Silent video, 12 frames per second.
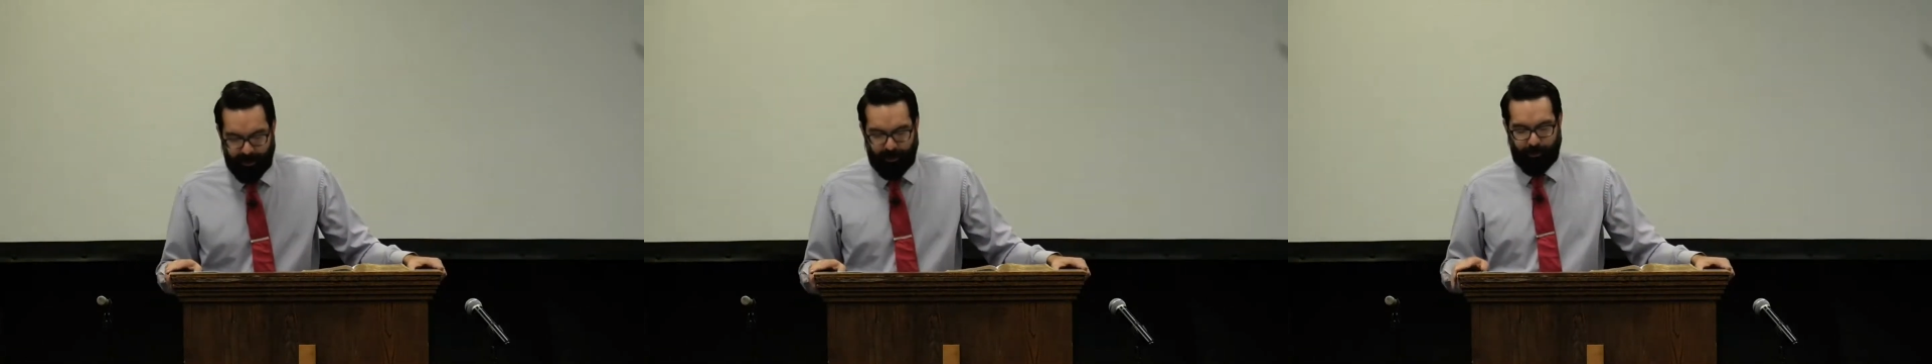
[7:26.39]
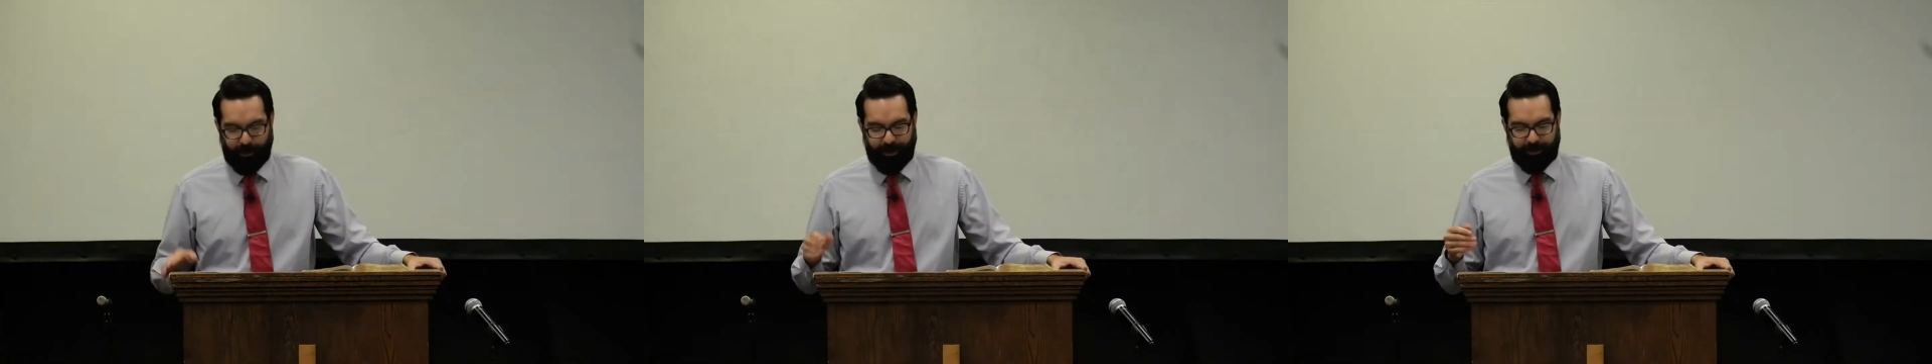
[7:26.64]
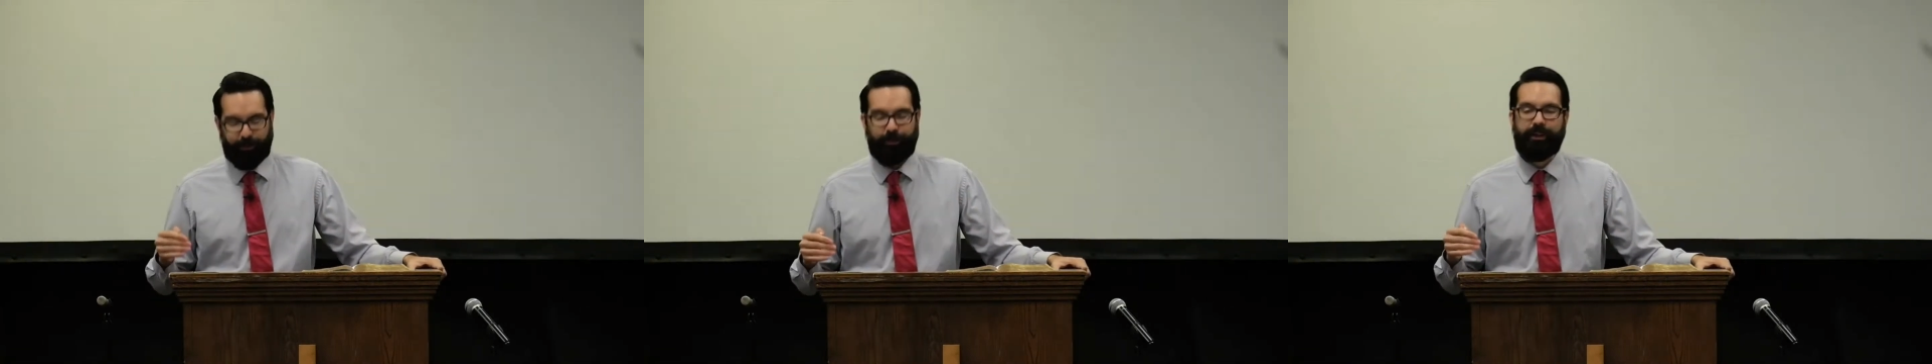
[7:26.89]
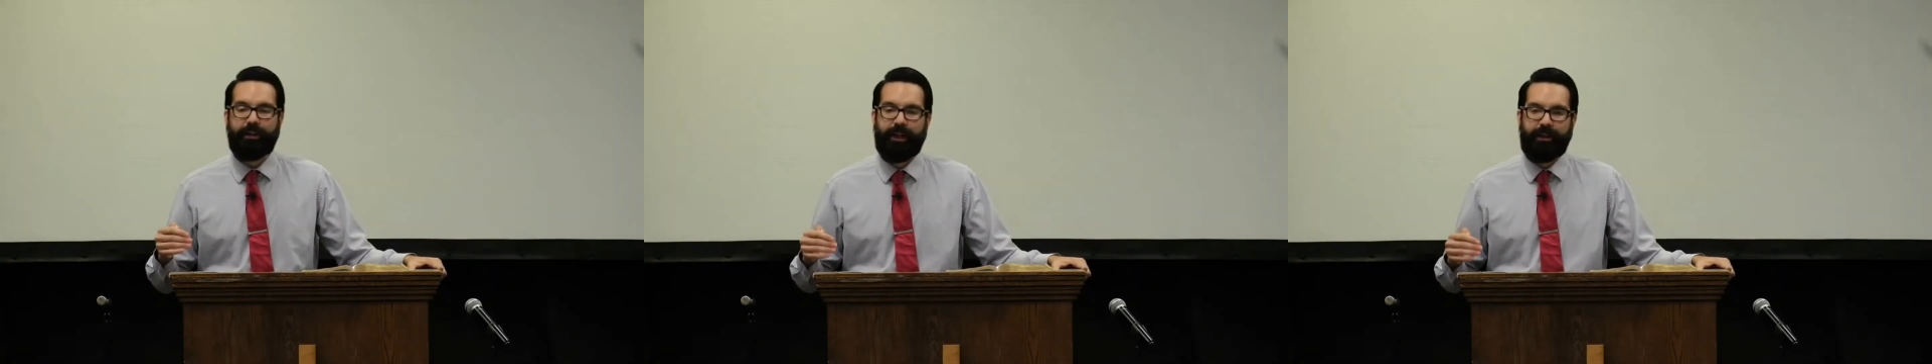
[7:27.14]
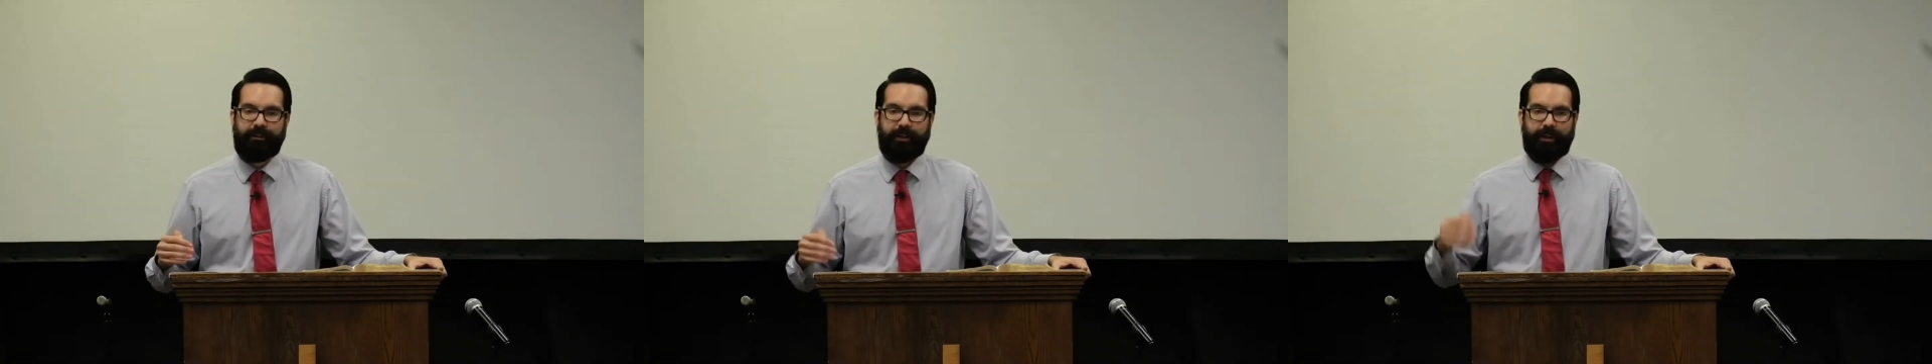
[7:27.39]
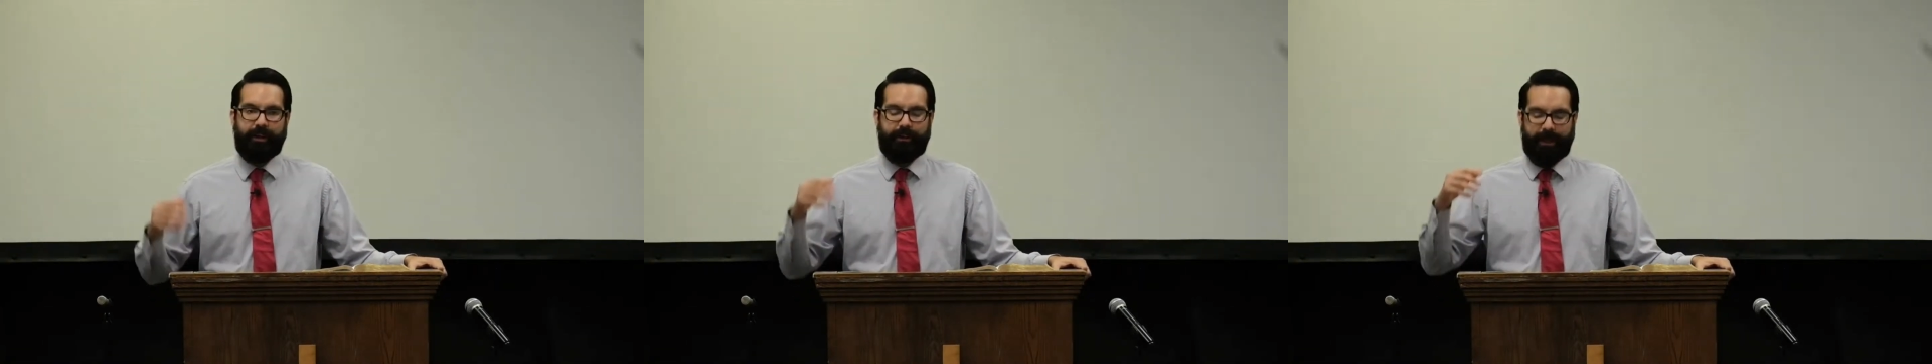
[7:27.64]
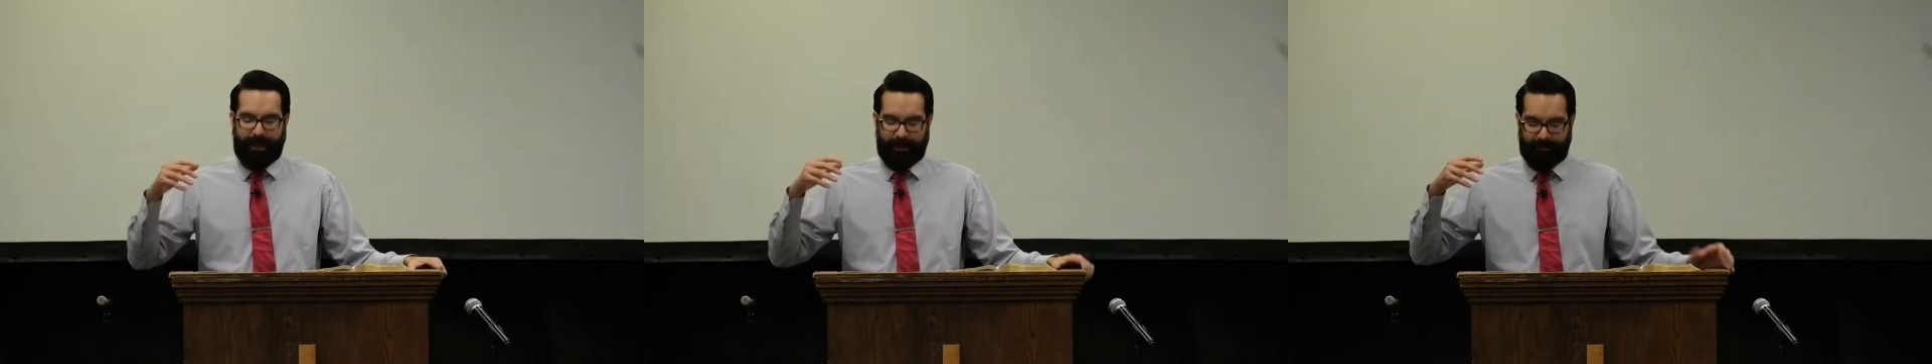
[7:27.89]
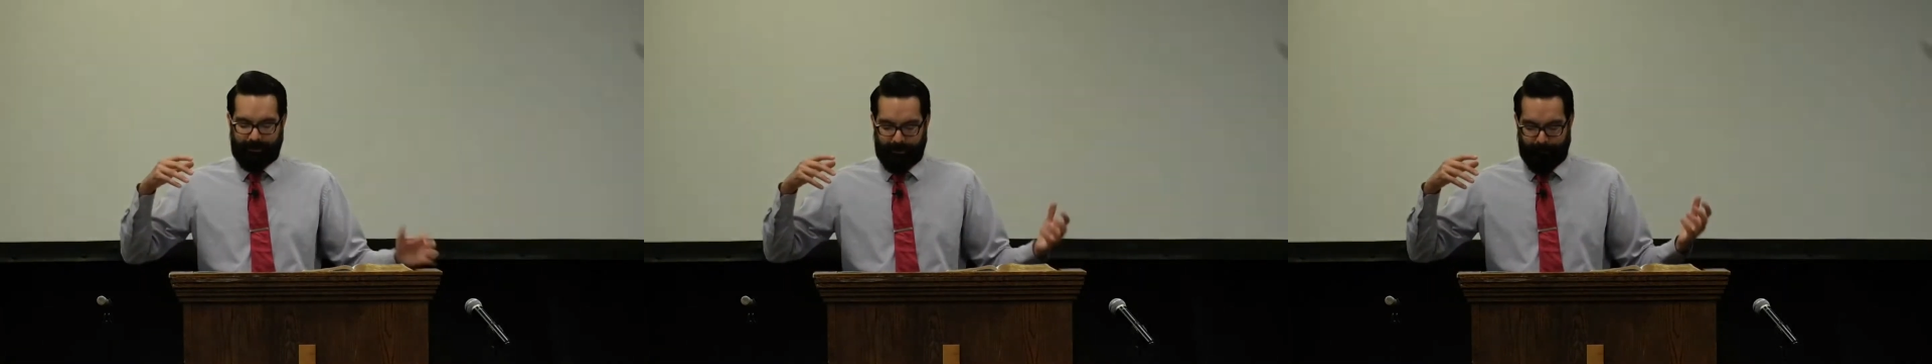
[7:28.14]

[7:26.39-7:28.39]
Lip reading: we need to realize that